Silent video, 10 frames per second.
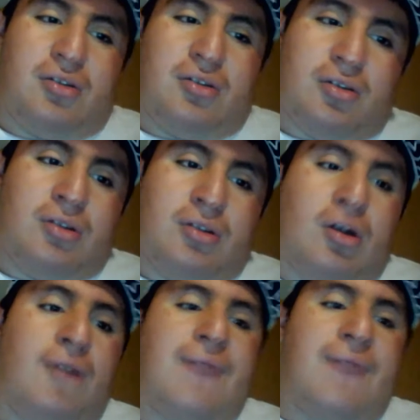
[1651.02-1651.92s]
Those
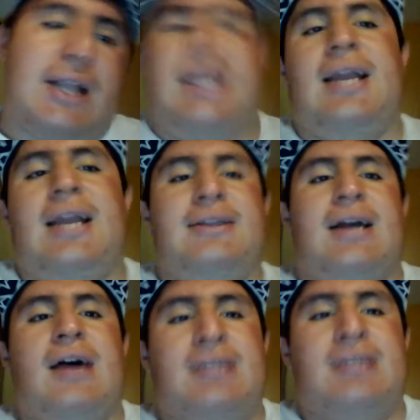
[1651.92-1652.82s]
five teams
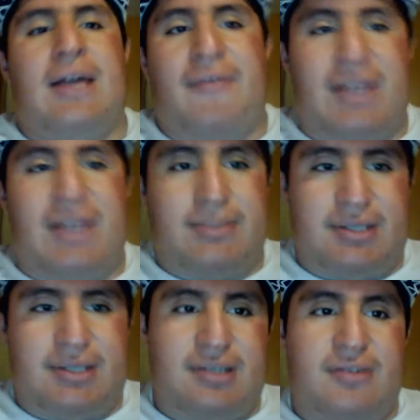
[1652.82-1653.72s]
also have investments
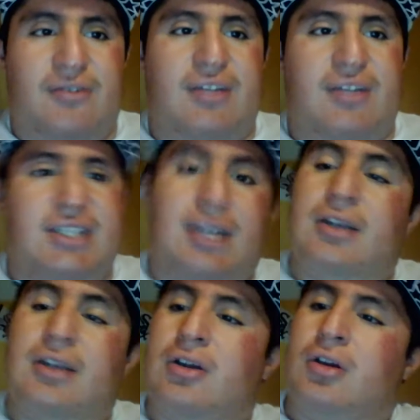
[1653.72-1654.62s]
in the city.
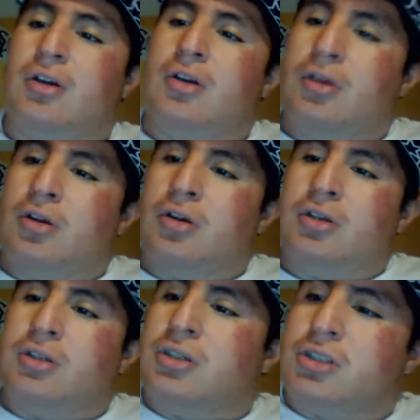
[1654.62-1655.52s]

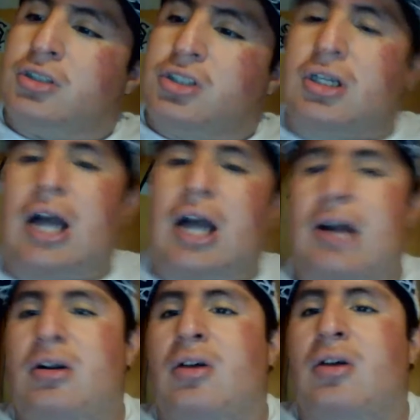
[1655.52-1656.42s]

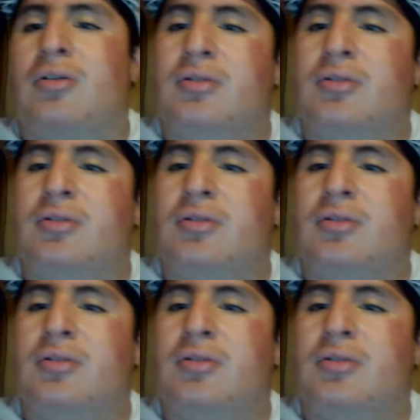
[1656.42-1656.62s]
Chicago,